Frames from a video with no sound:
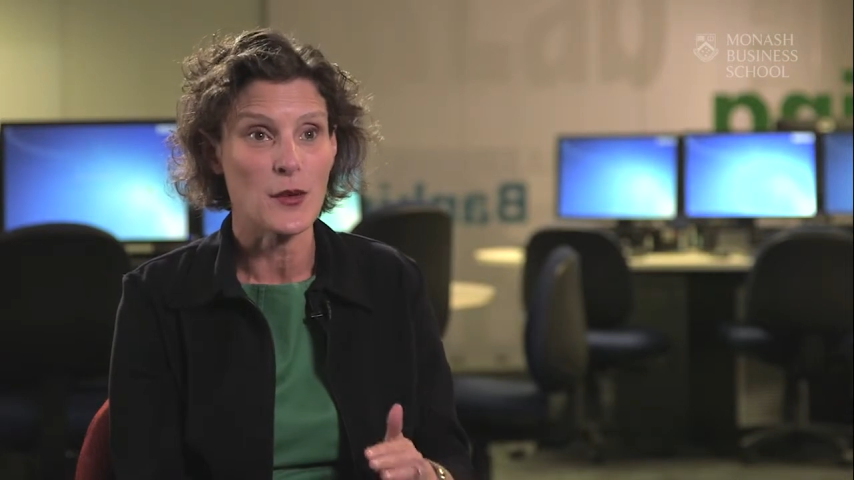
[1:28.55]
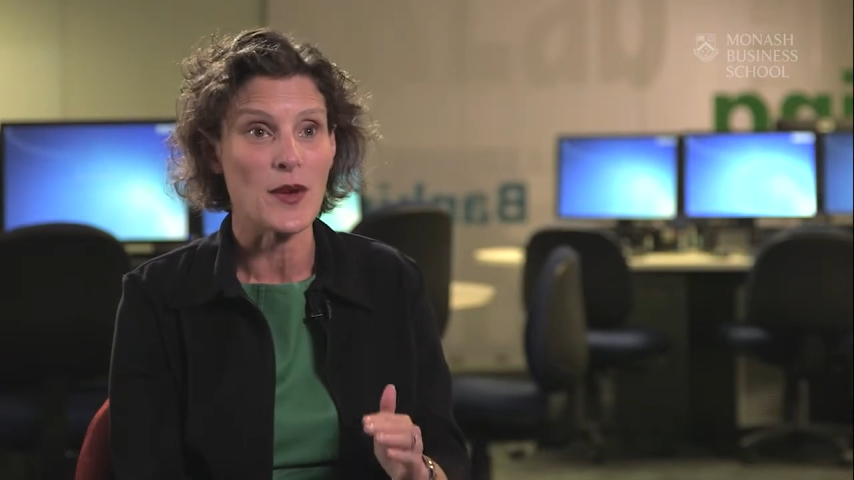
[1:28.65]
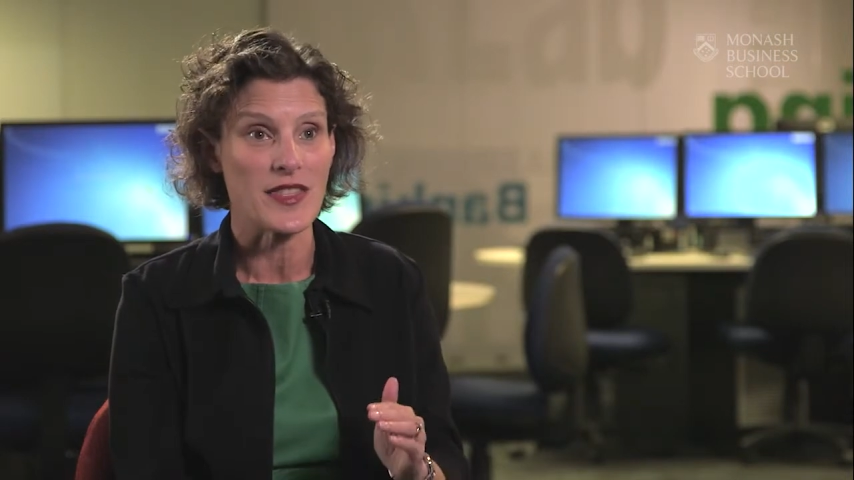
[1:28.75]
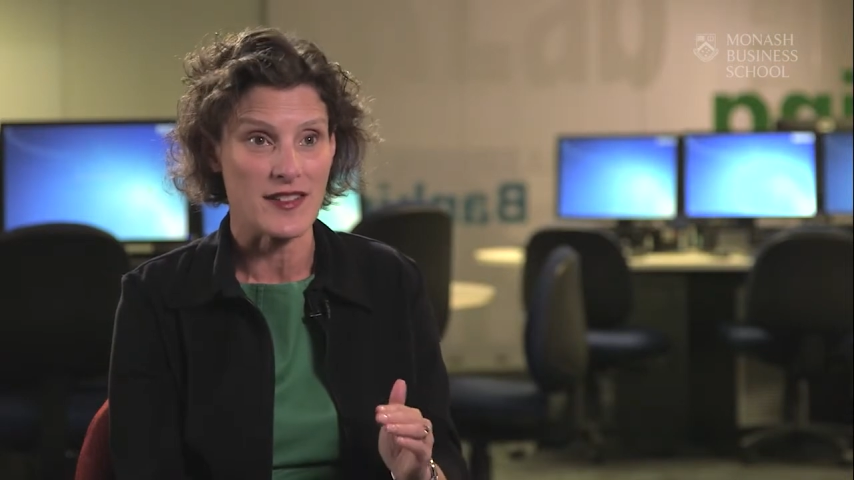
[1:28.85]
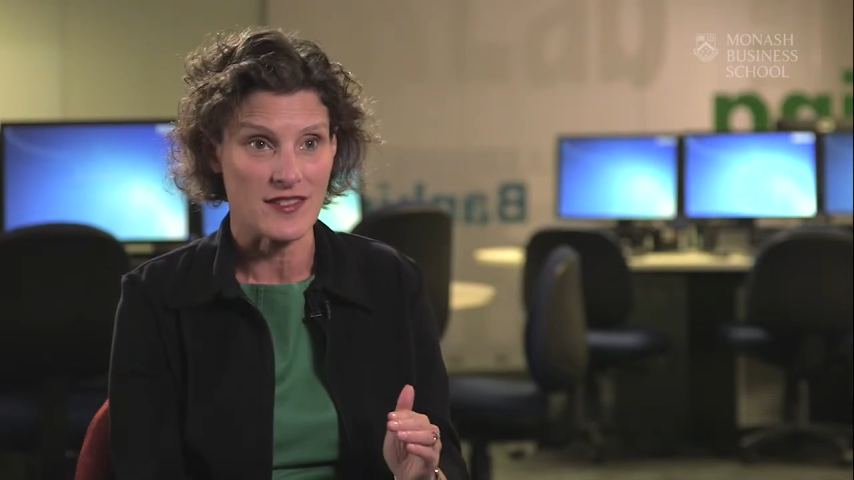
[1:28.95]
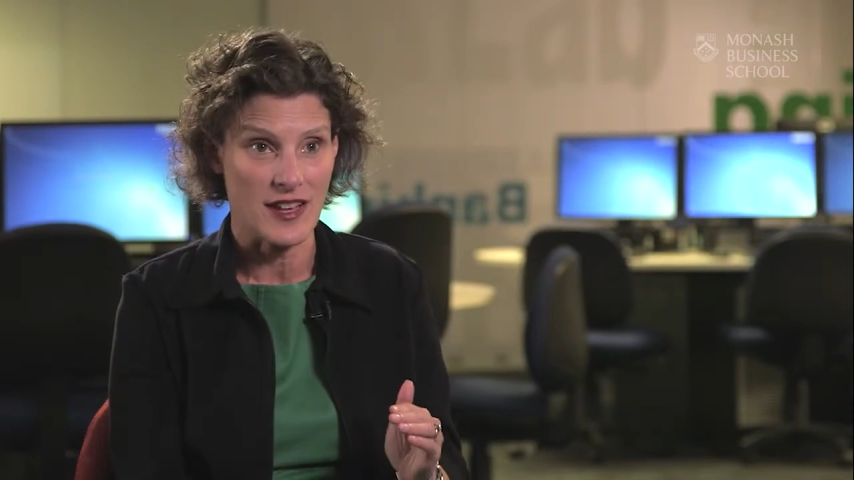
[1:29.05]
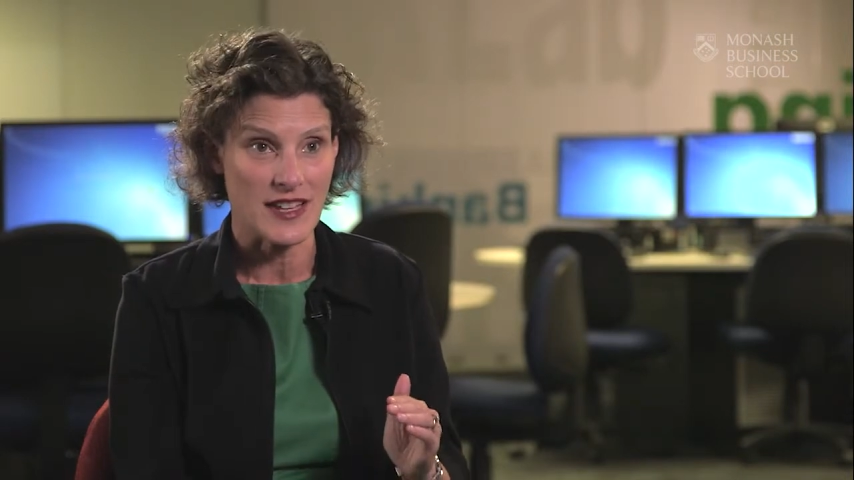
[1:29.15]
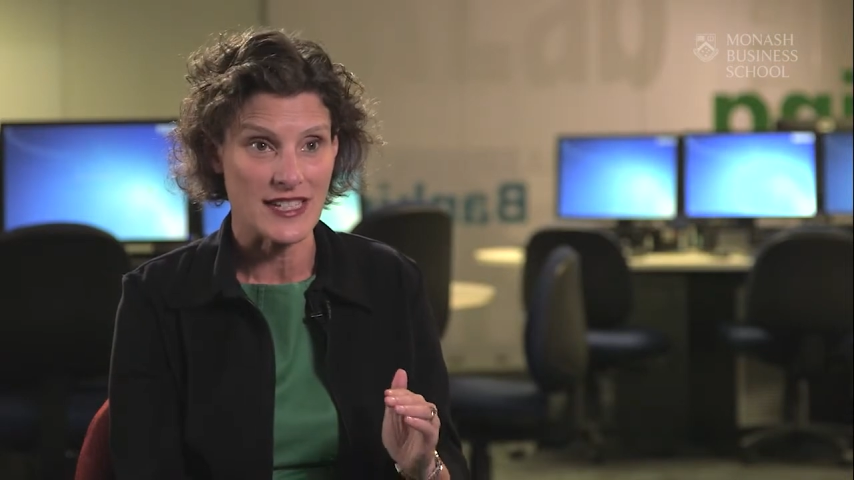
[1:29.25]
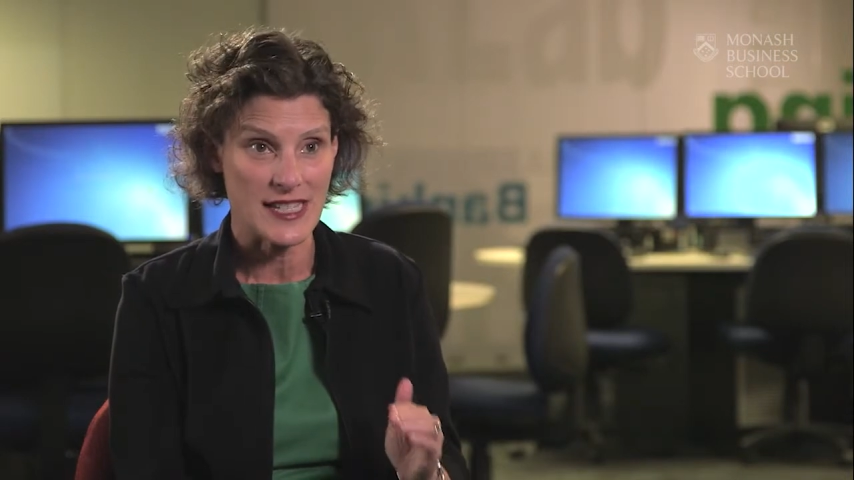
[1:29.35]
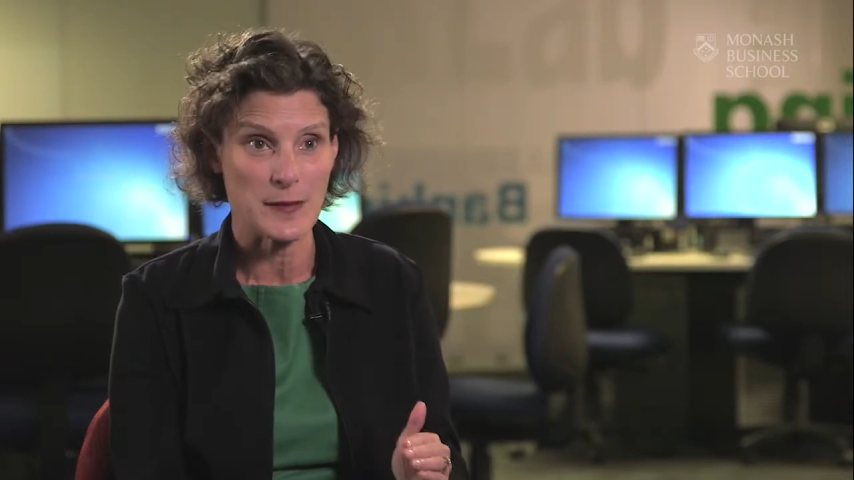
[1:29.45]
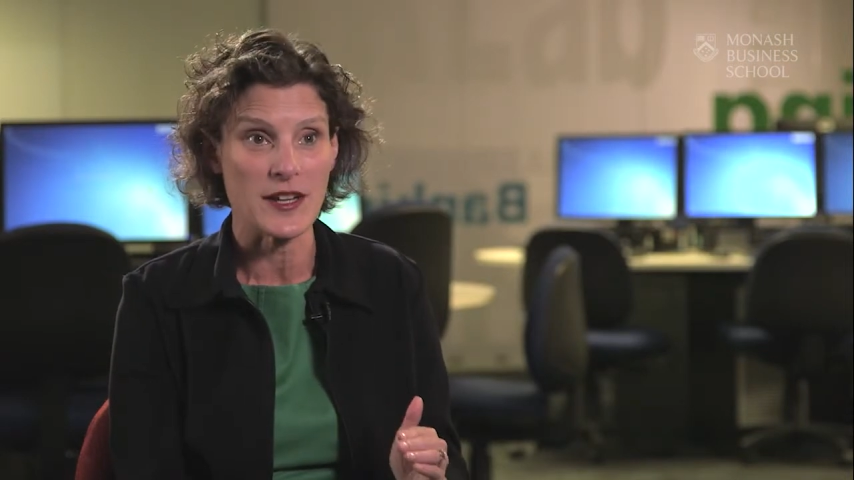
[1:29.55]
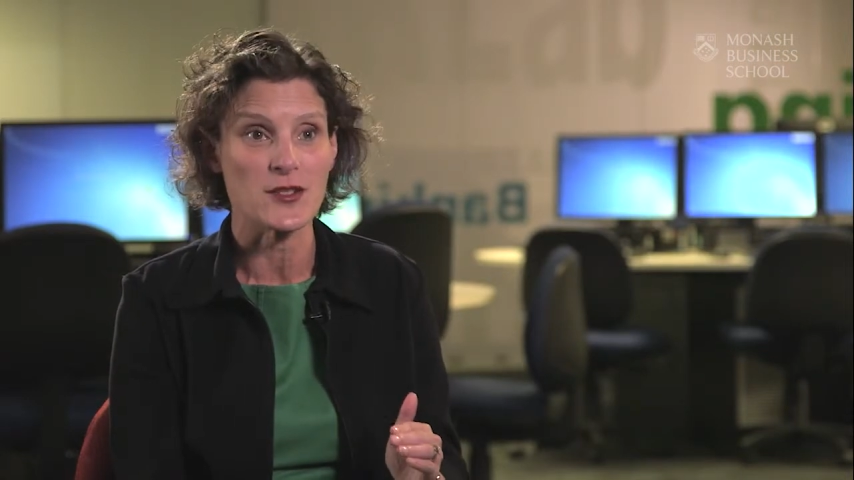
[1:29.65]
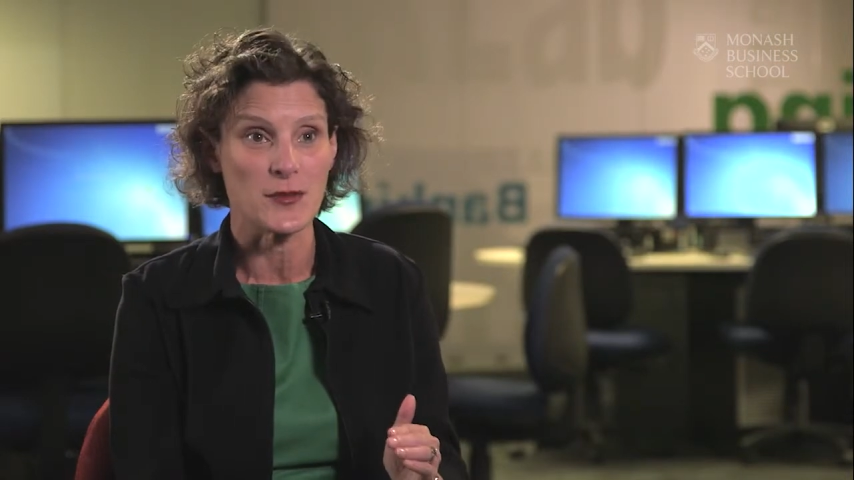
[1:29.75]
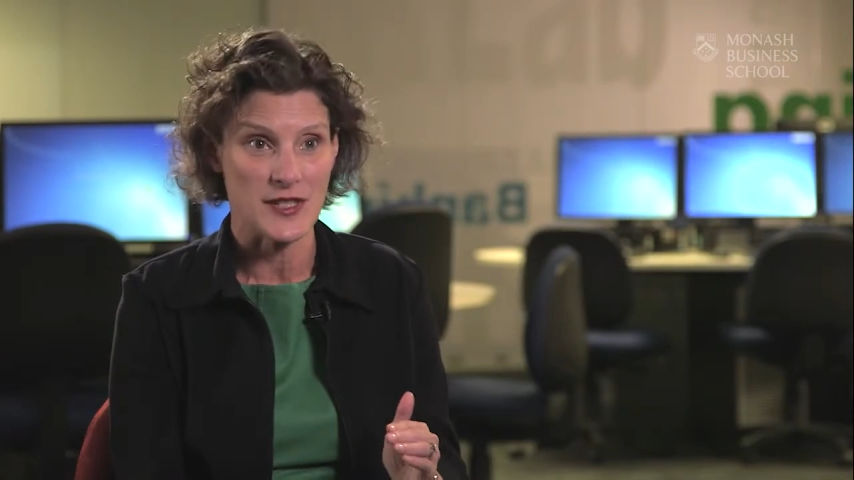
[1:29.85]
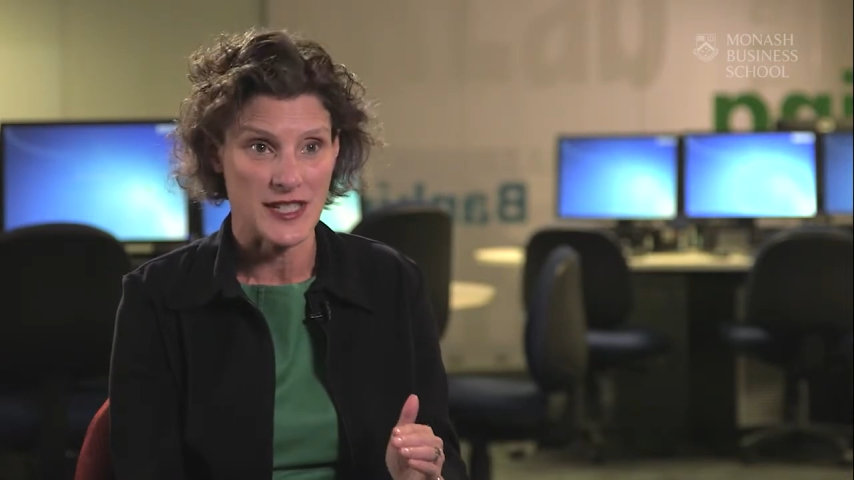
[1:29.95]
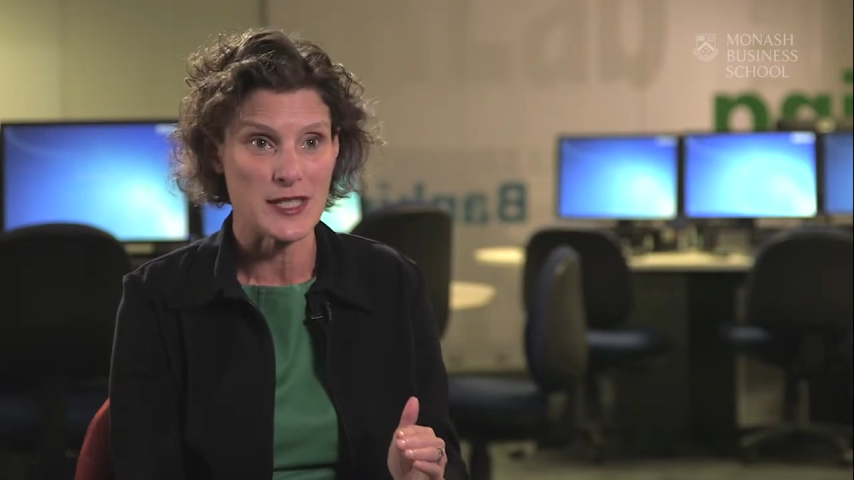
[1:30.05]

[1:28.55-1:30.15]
whether an inspection was